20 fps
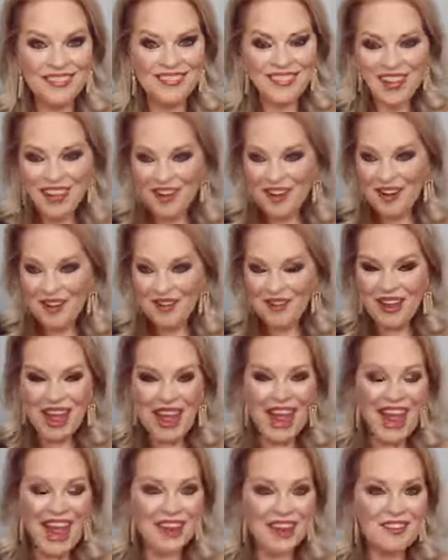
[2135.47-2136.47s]

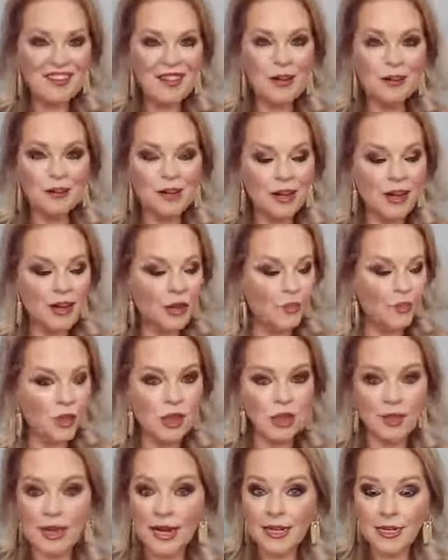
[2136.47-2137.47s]
Okay. So
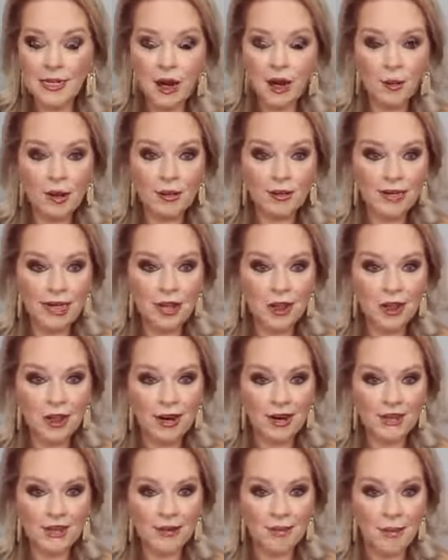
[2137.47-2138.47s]
would you like to know what I'm
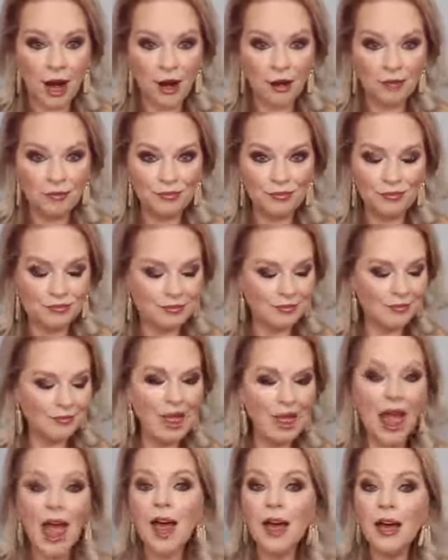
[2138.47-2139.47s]
teaching on tomorrow?
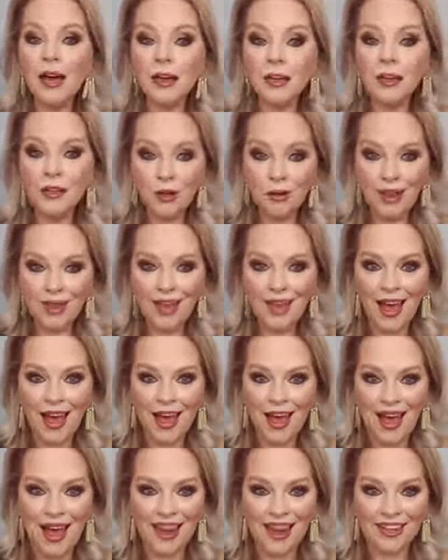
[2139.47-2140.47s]
The
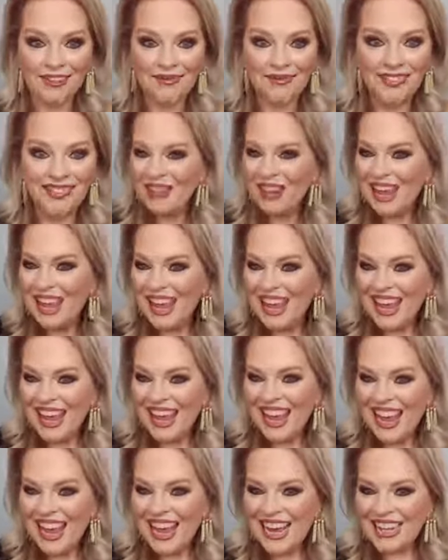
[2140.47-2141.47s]
glutathione.
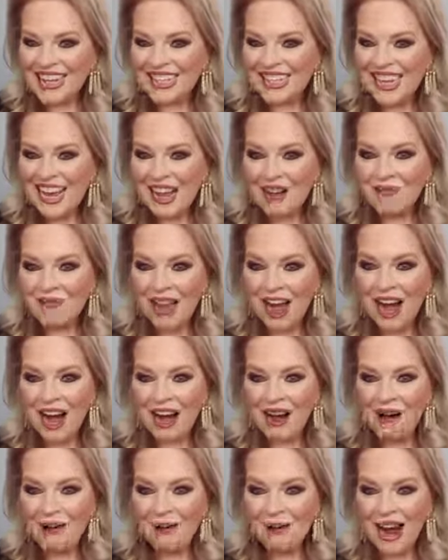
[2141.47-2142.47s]
And
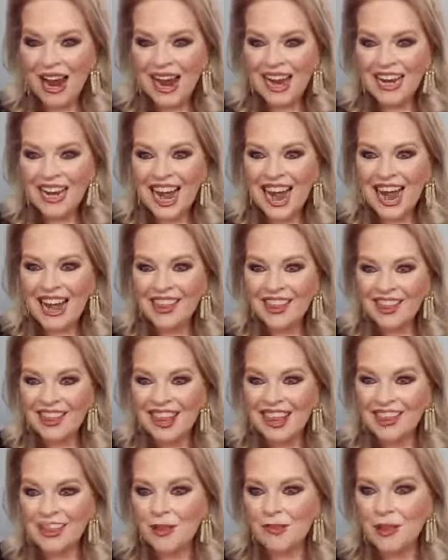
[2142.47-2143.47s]
all right, I
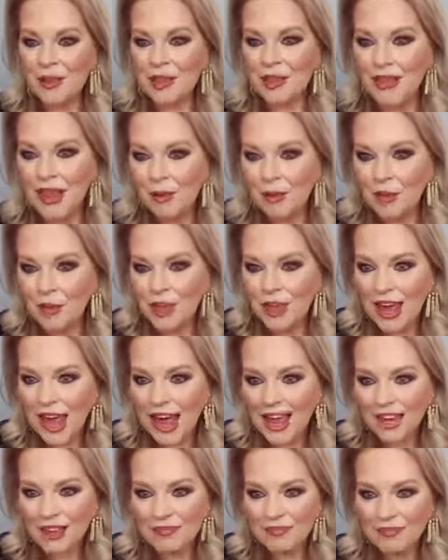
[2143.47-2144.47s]
think, let me just double
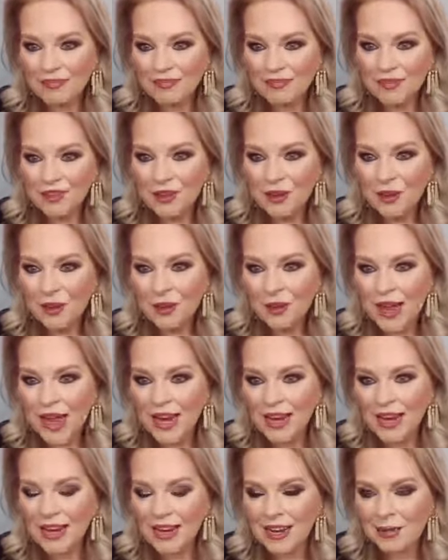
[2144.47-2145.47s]
check. Do you
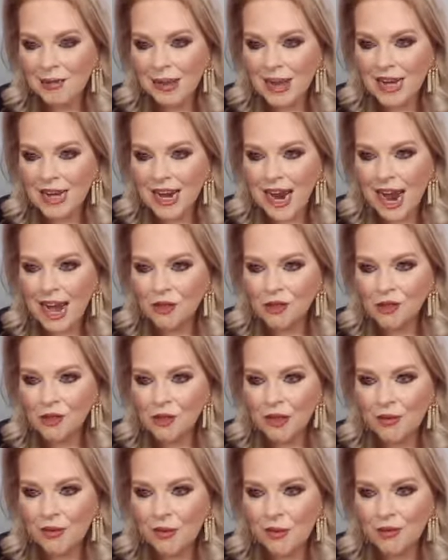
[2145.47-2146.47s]
get an immediate
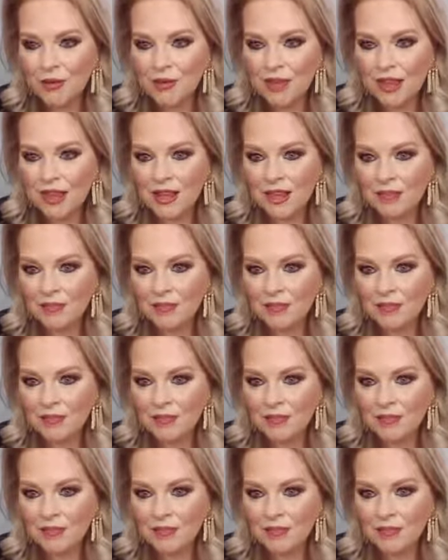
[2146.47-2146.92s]
energy boost?